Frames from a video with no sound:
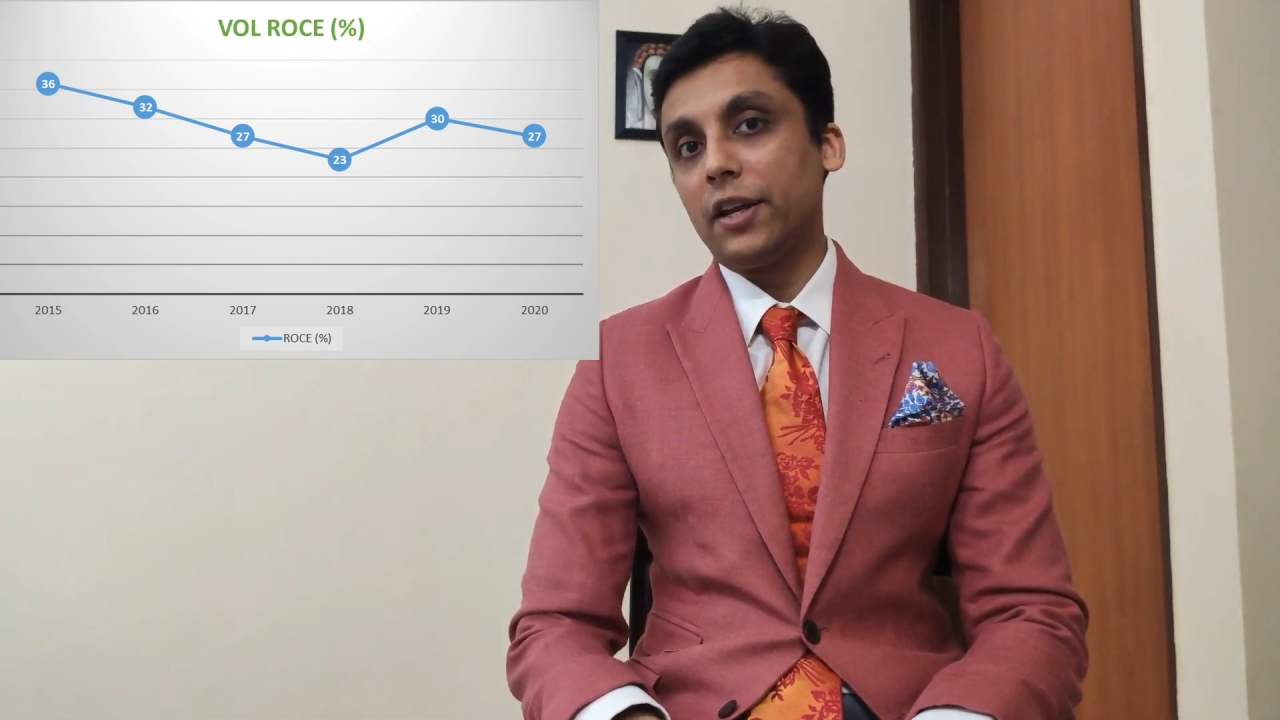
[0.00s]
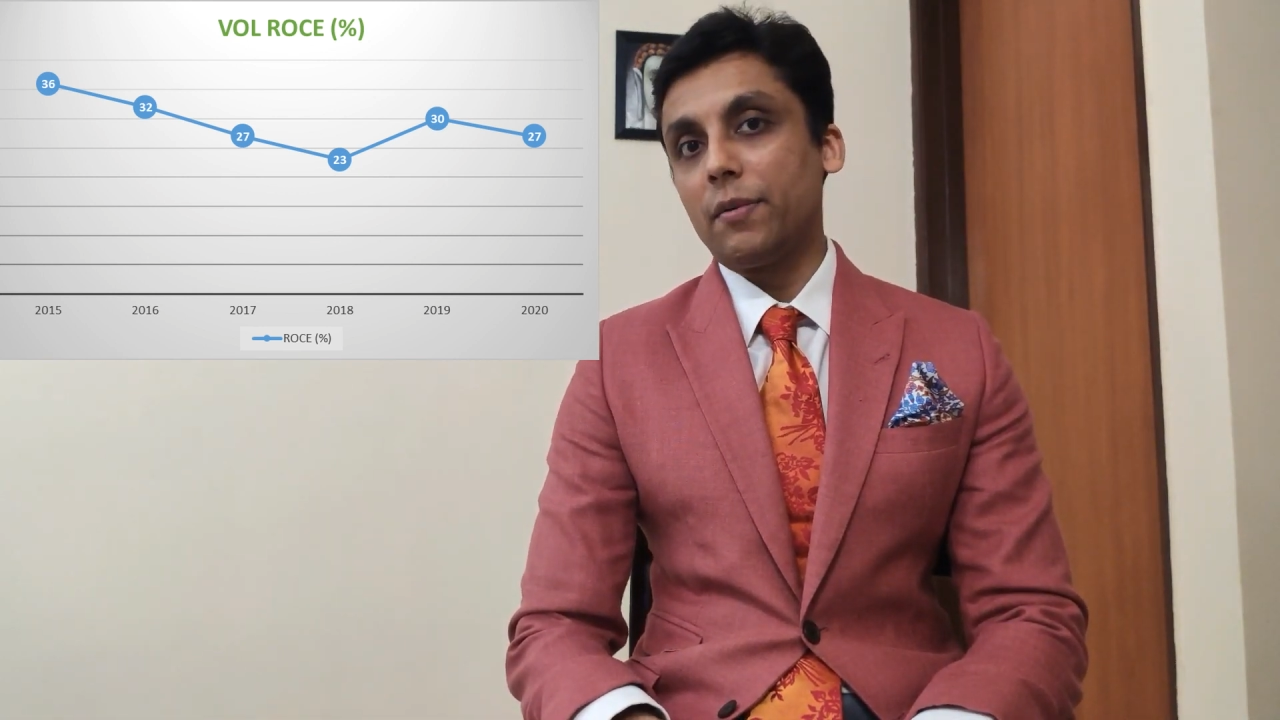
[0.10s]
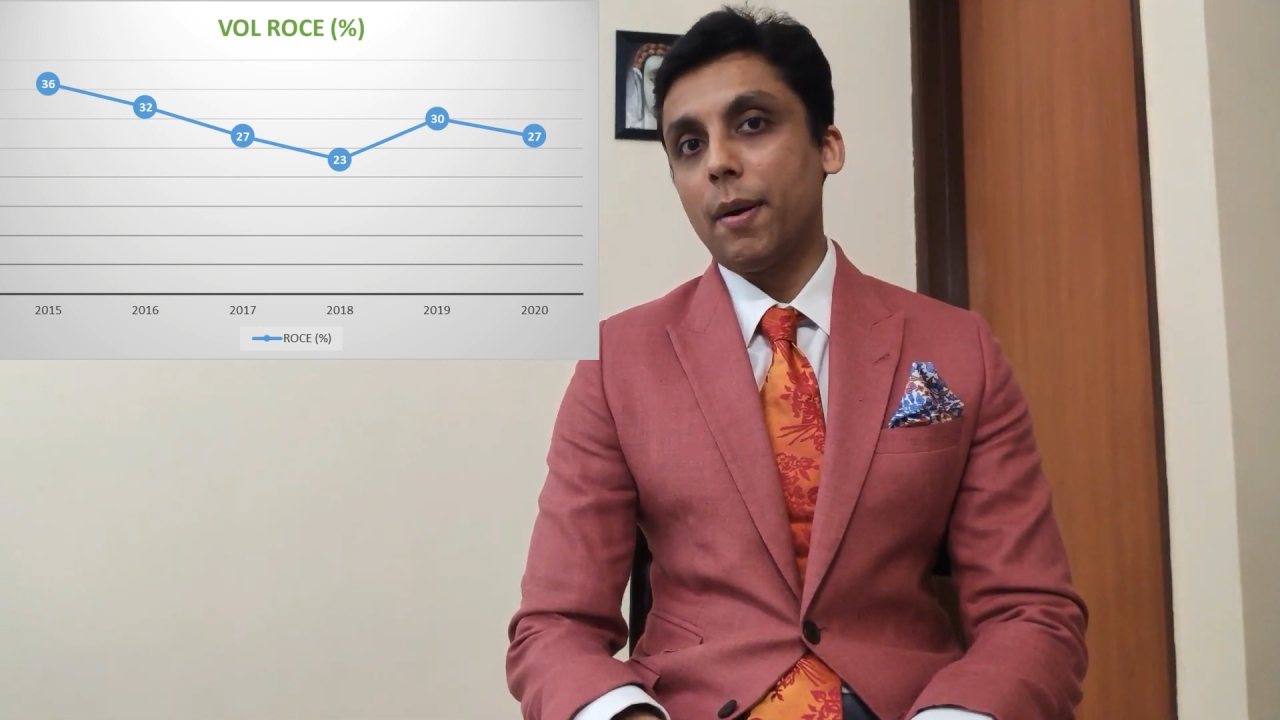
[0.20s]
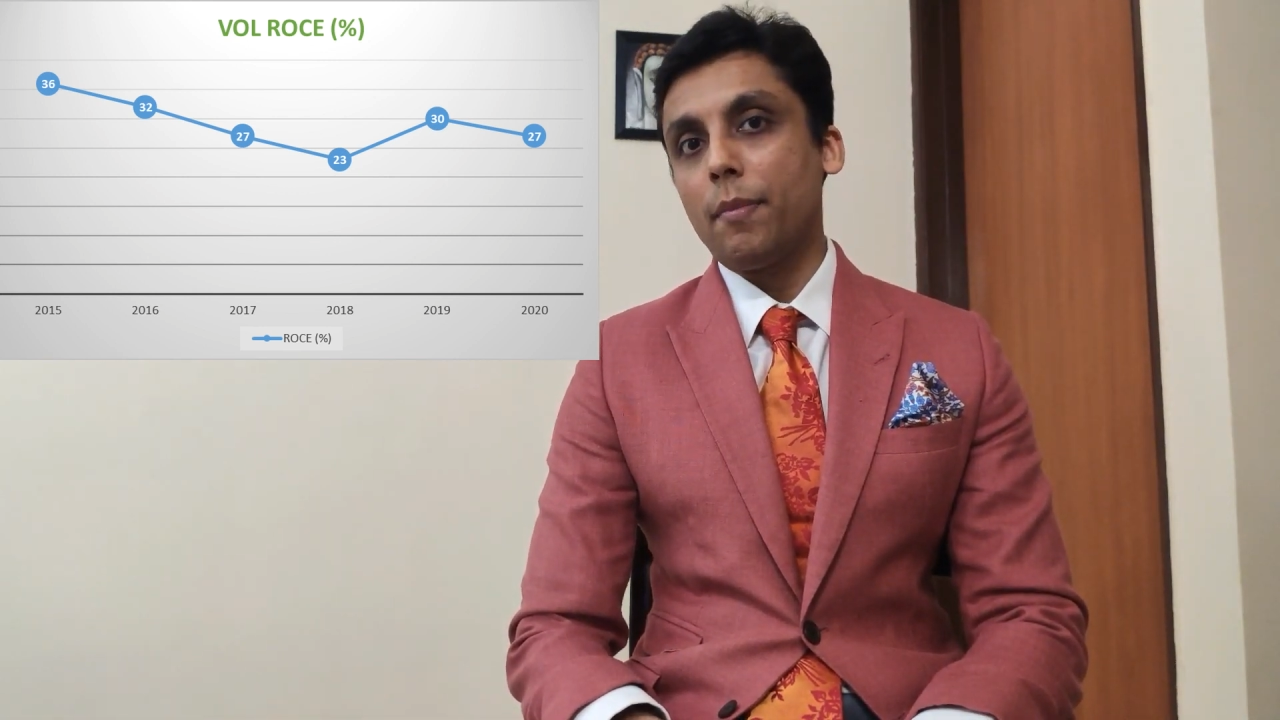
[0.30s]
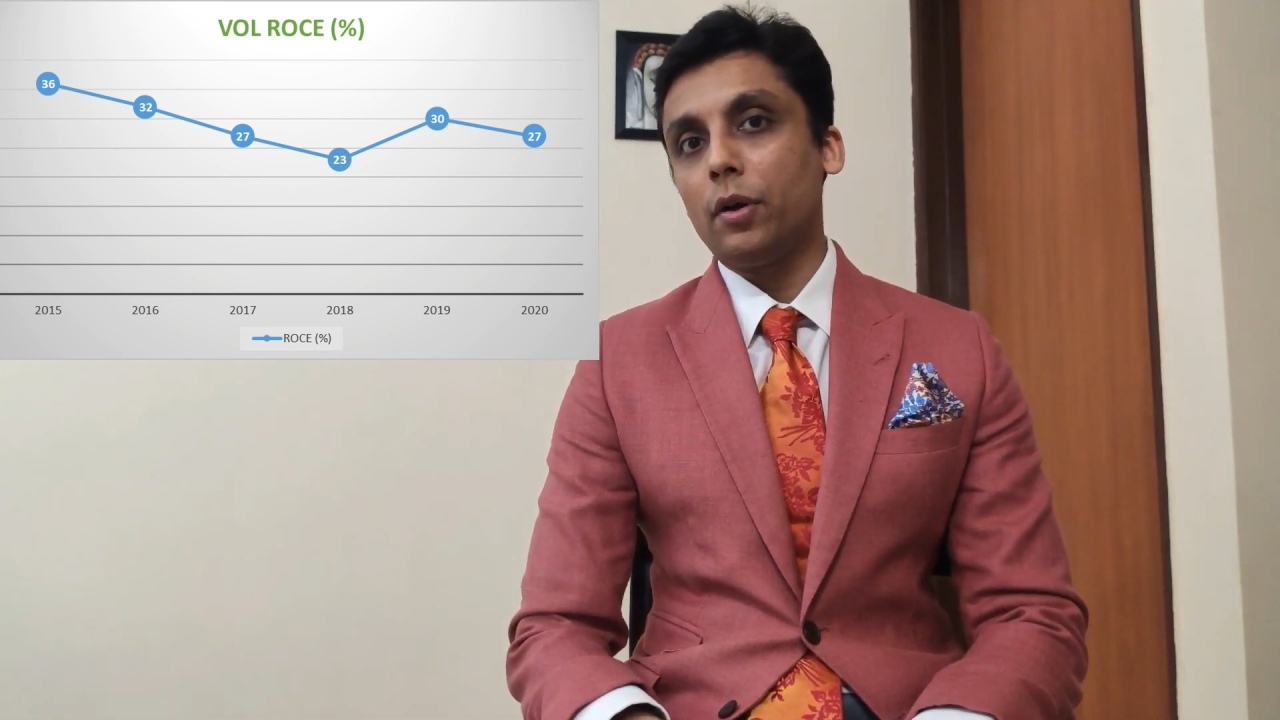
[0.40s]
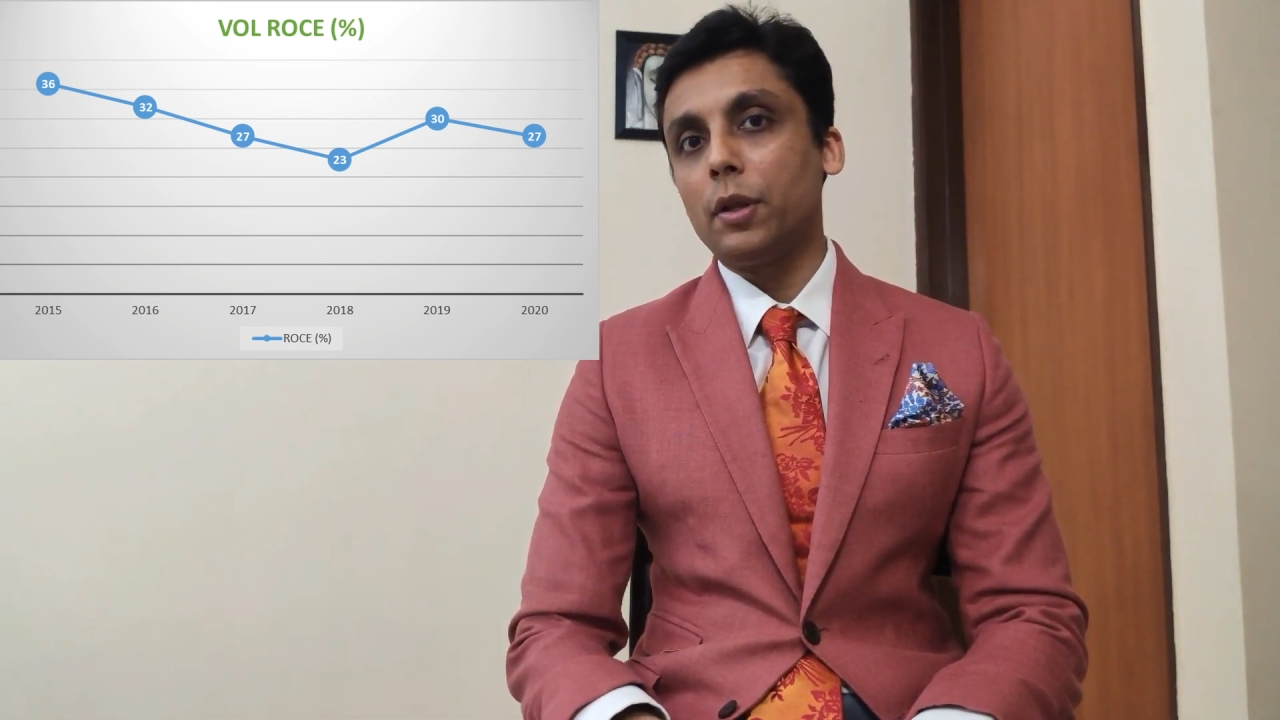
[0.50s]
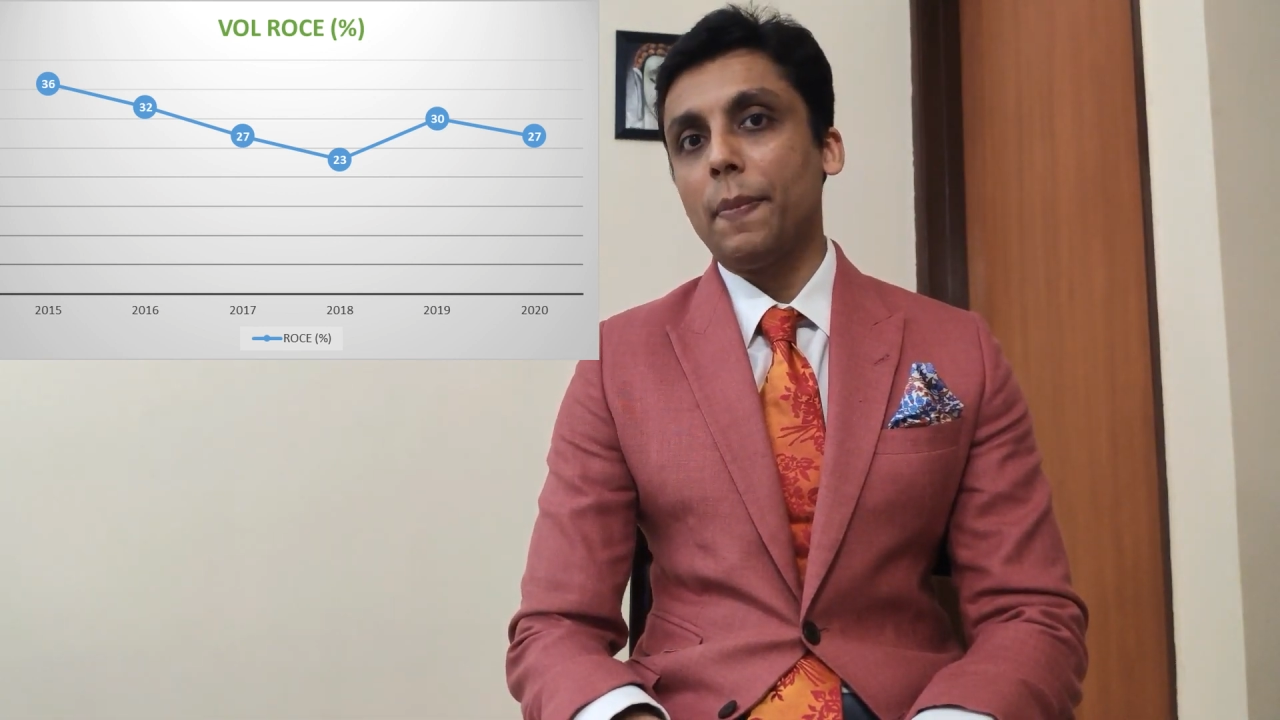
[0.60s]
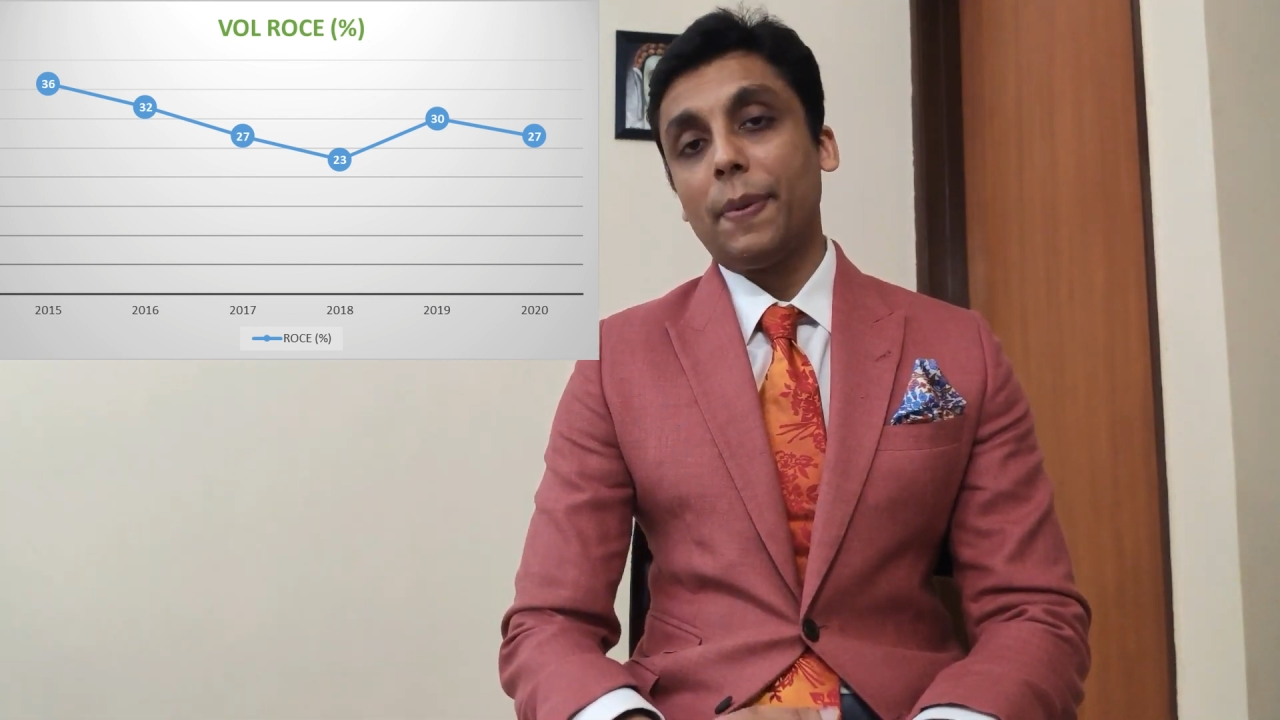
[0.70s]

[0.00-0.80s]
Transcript: can remember,